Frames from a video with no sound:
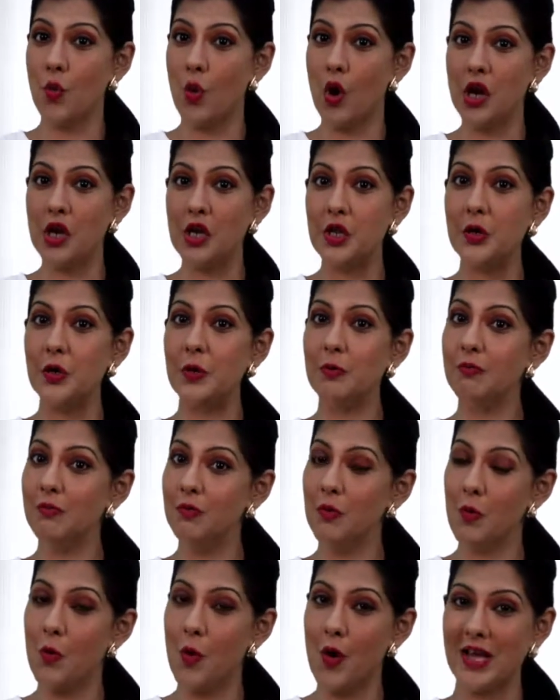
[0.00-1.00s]
volume,
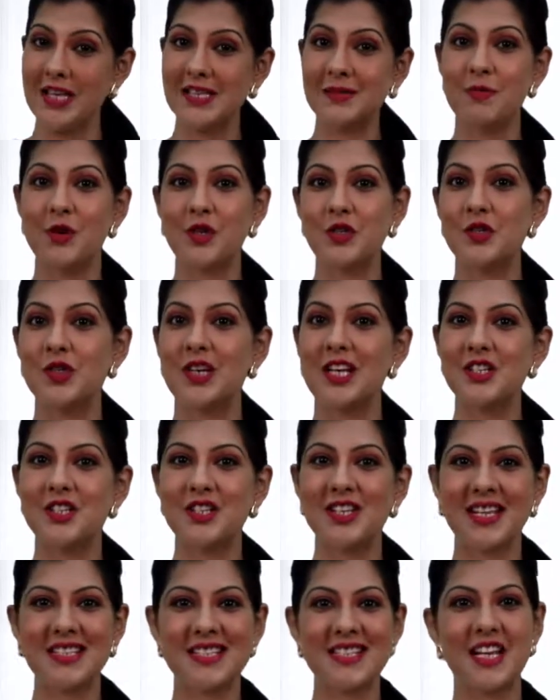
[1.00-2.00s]
voice
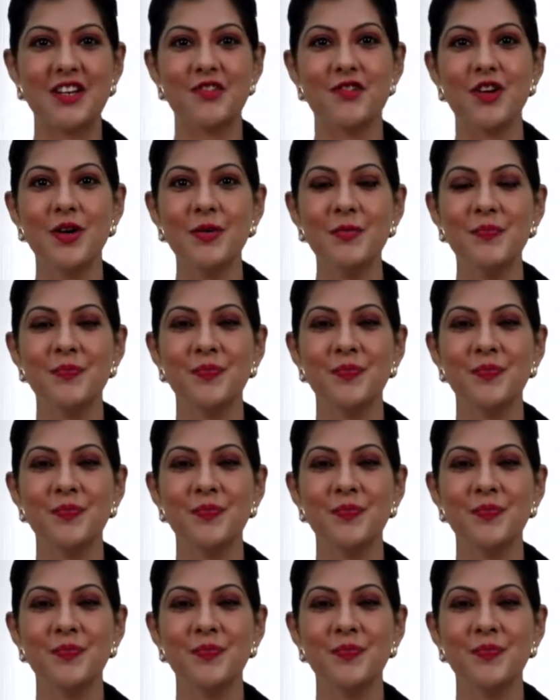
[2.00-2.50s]
modulation, etc.